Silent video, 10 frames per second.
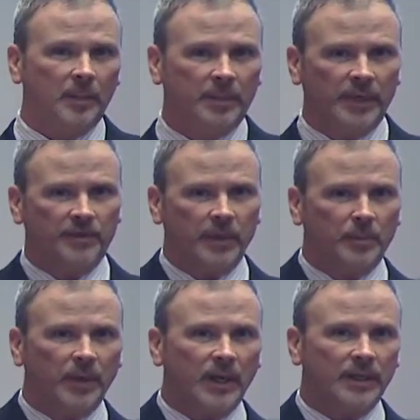but if they're
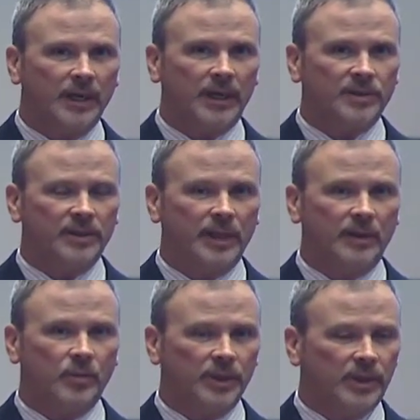
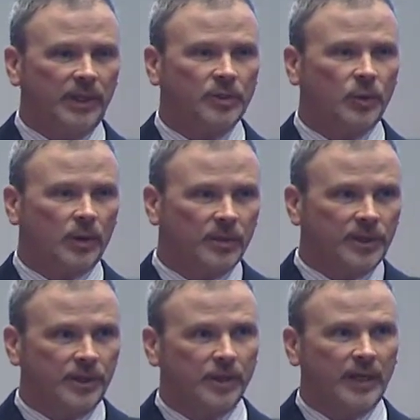broadcasting with these words
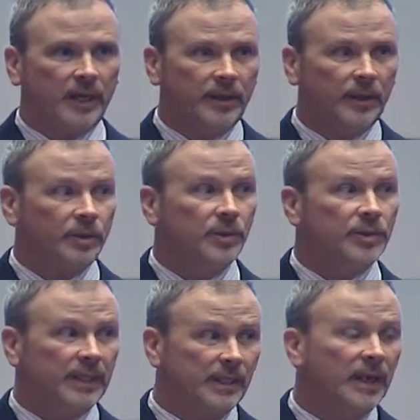and you're down here
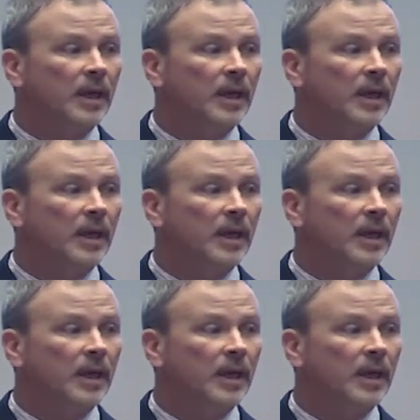using